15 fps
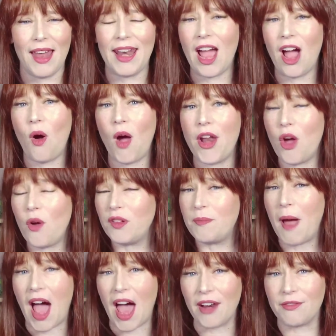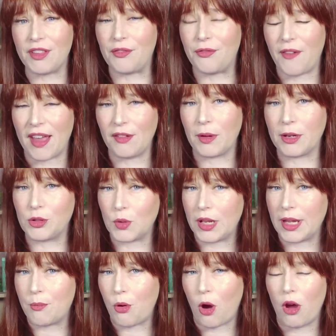Now, I know as part of this phase 1
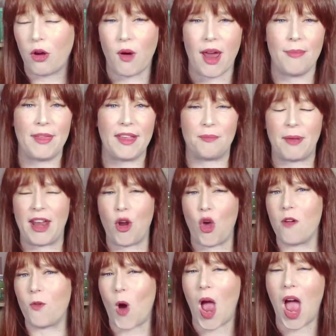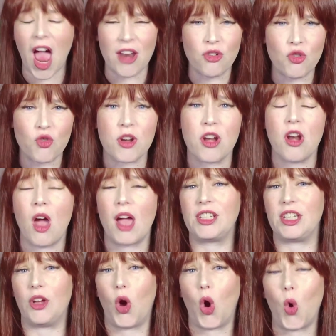drilling program, there's been over
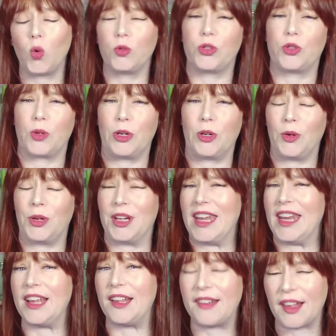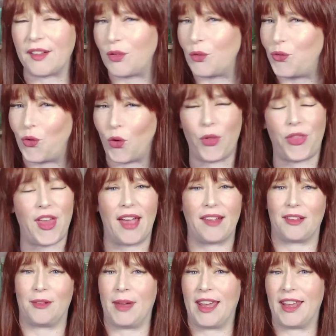190 holes drilled and in excess of
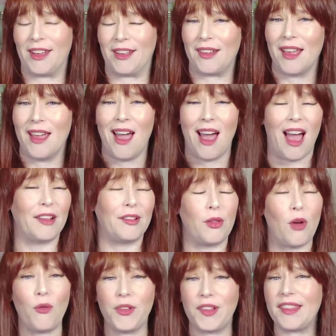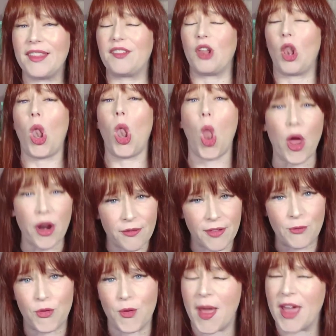4,000 meters. So obviously there's a lot
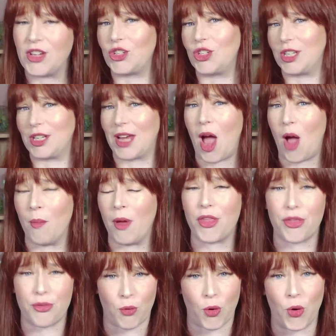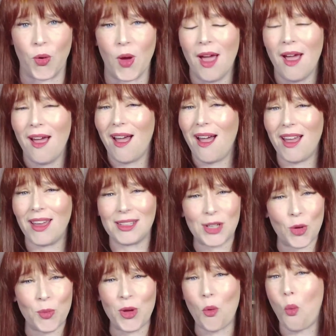of information to come through.
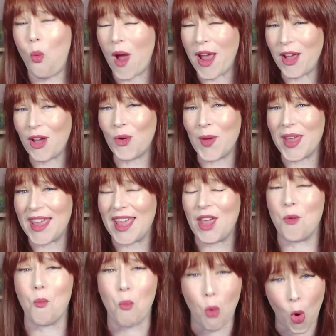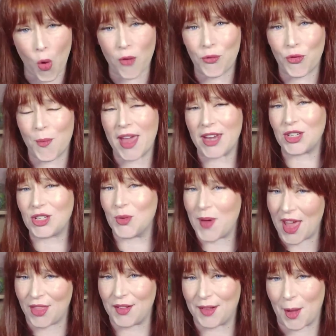Tell me, when can we hear more
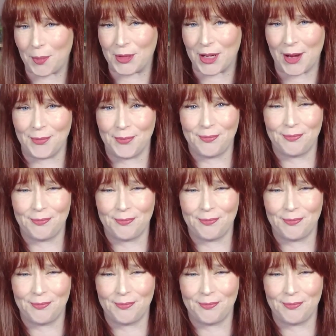information about this update?